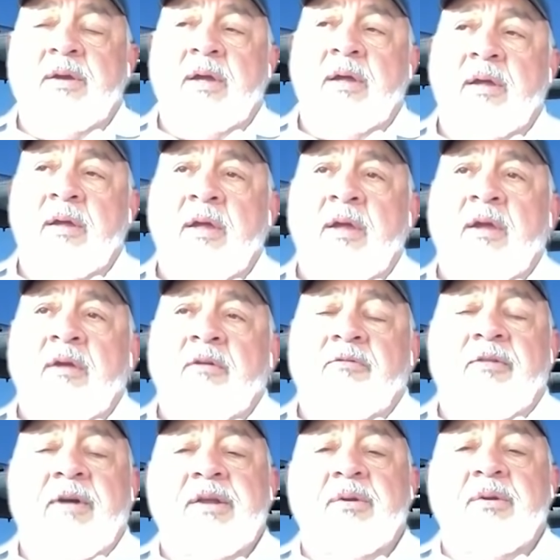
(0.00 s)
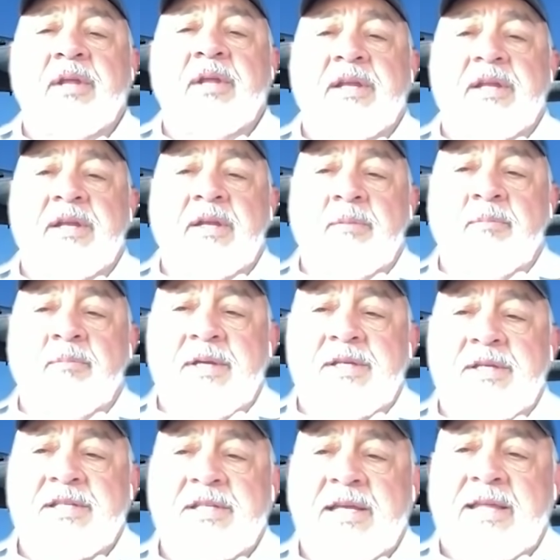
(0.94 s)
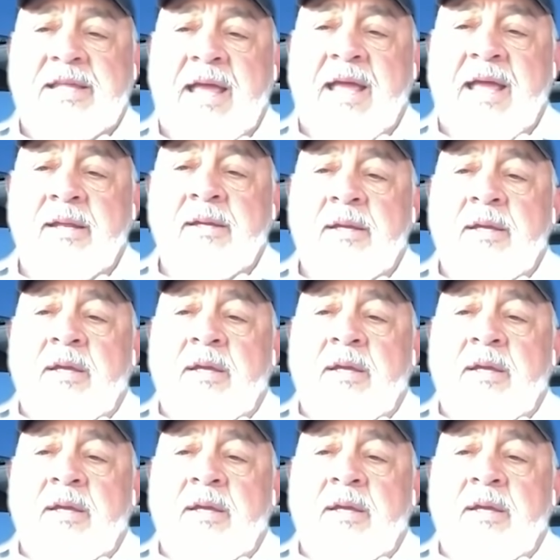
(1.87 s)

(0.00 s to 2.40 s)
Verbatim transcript: uh, fighter lead-in and places like that.